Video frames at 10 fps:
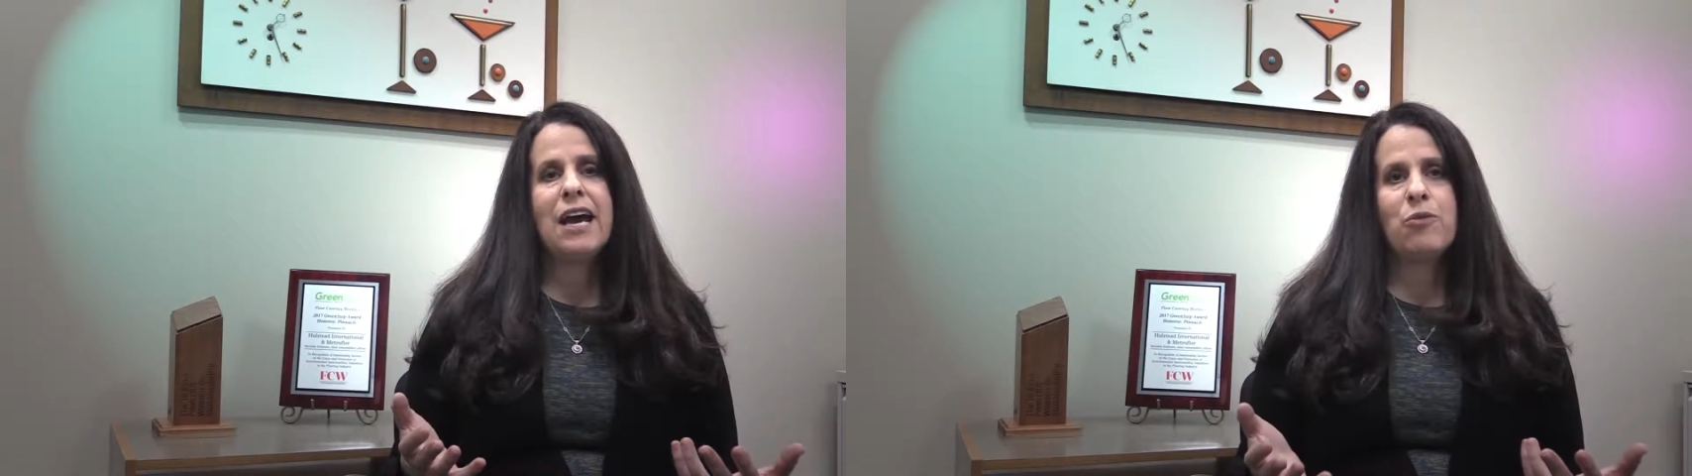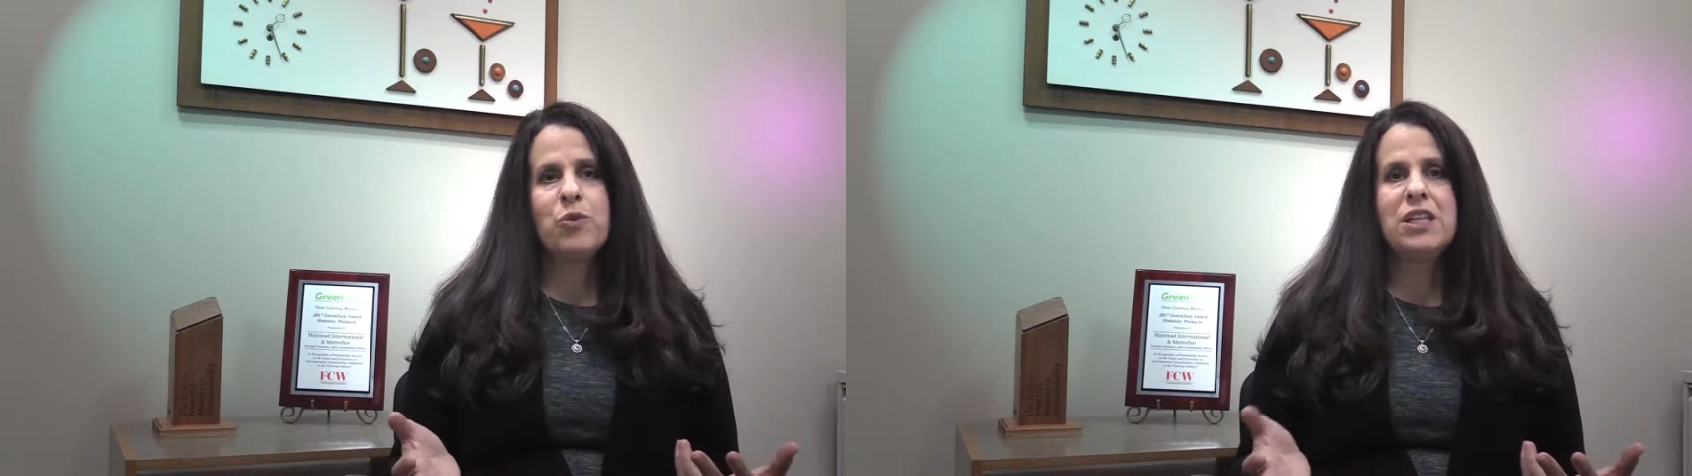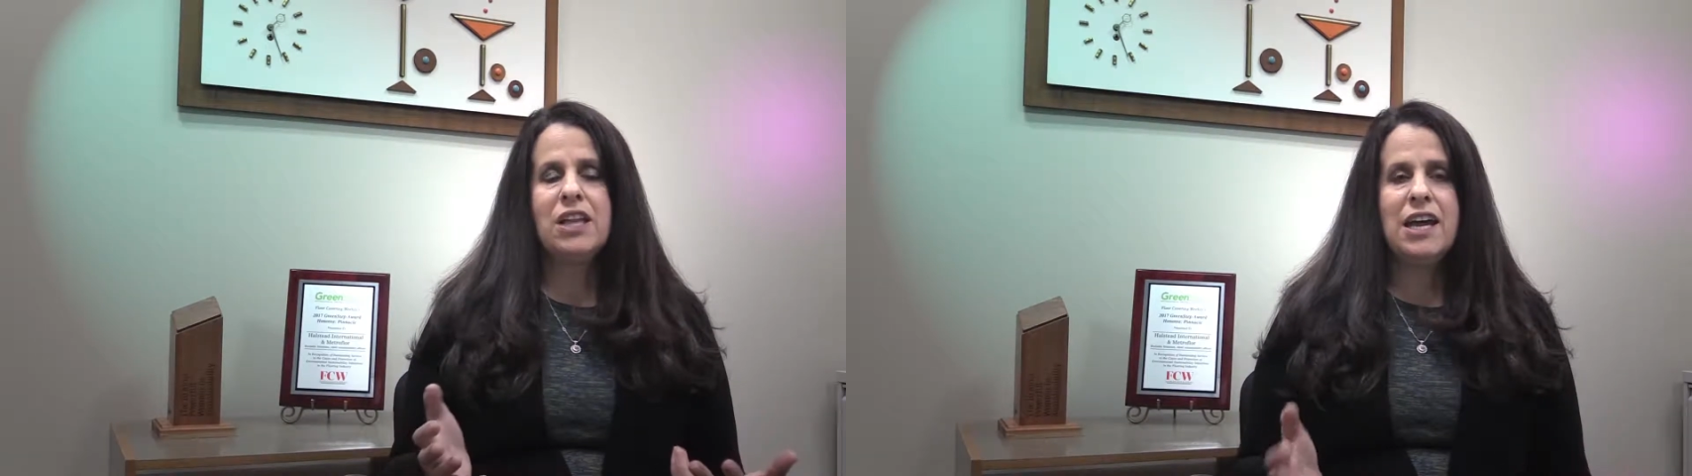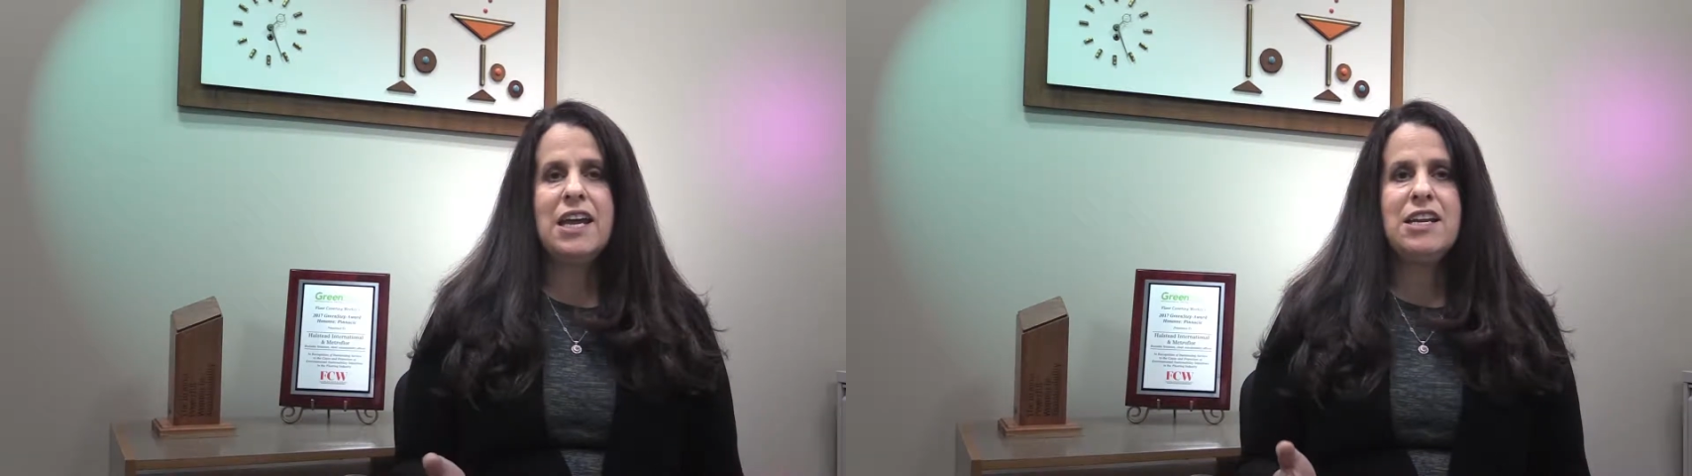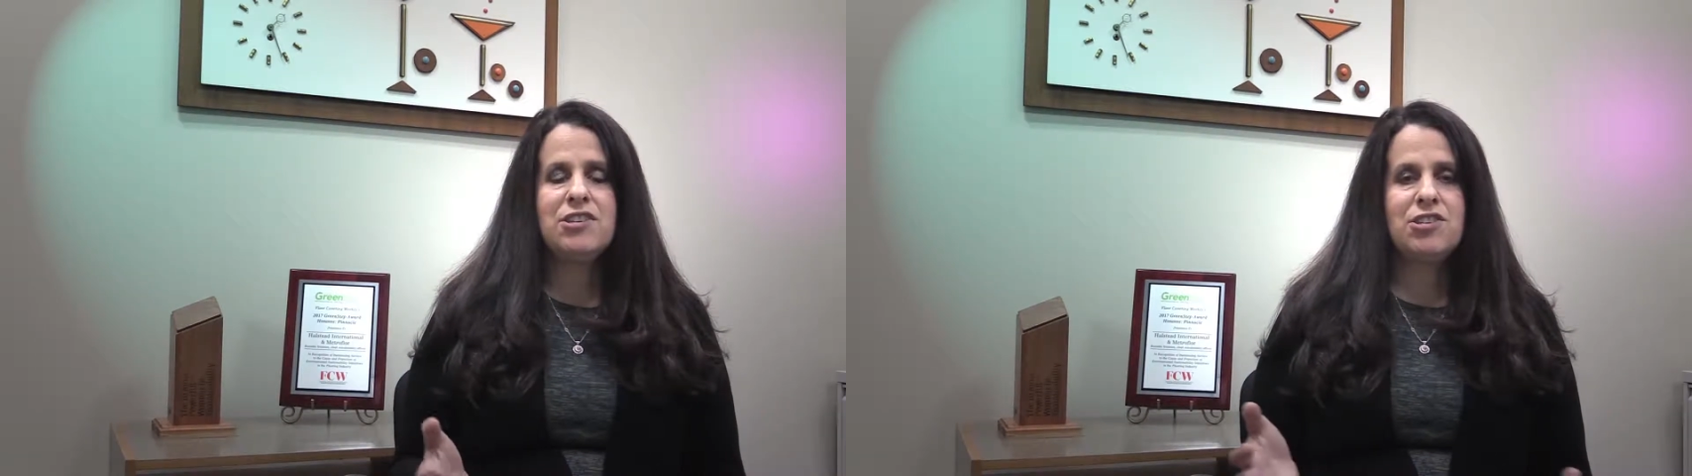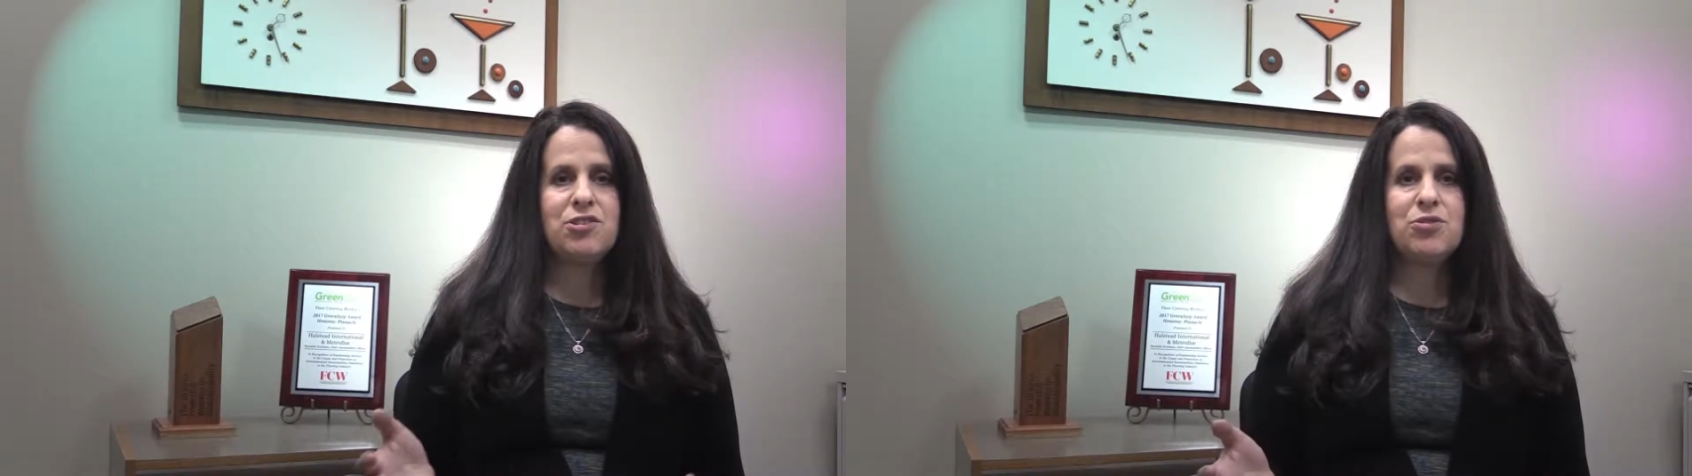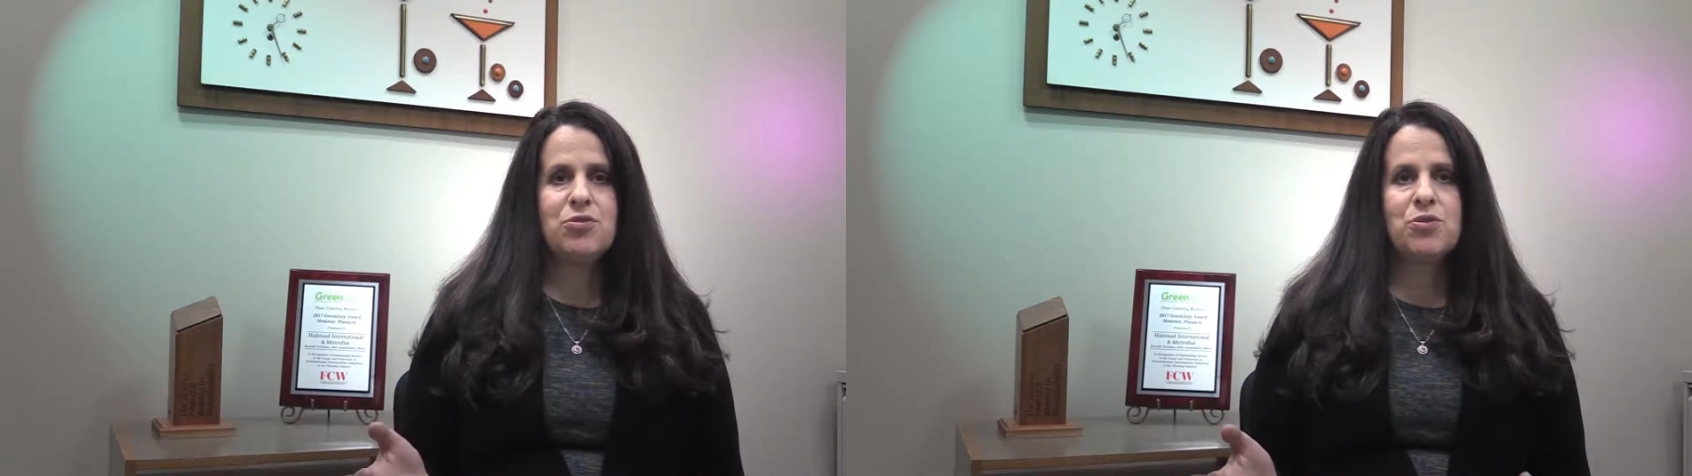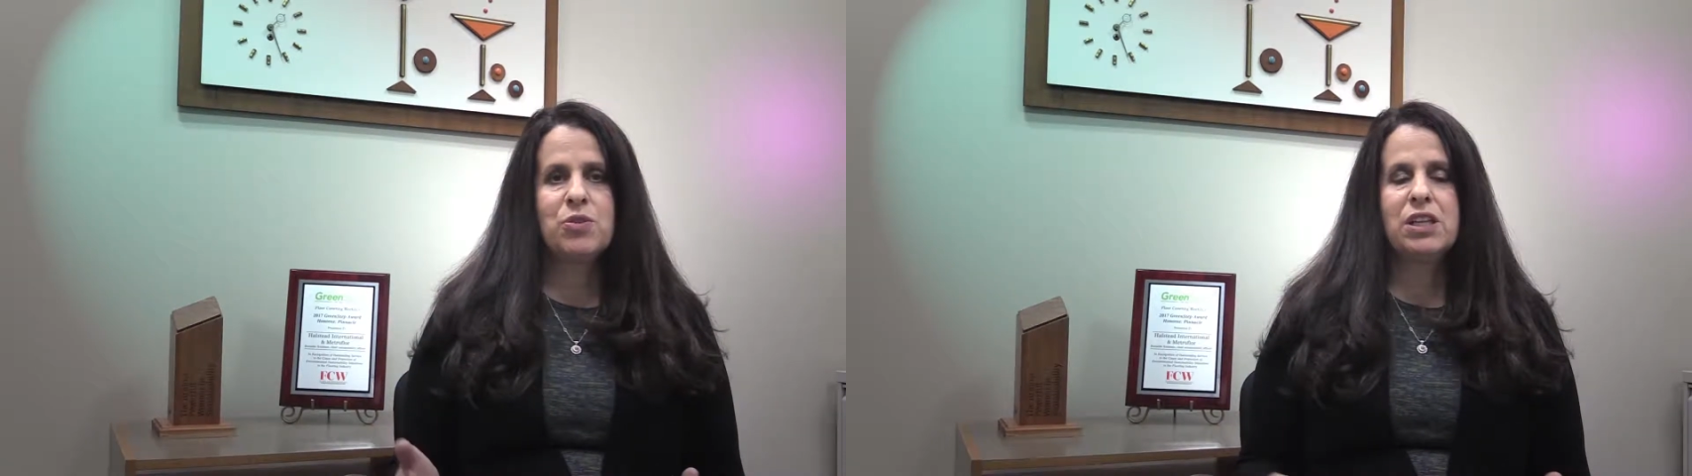that relate to the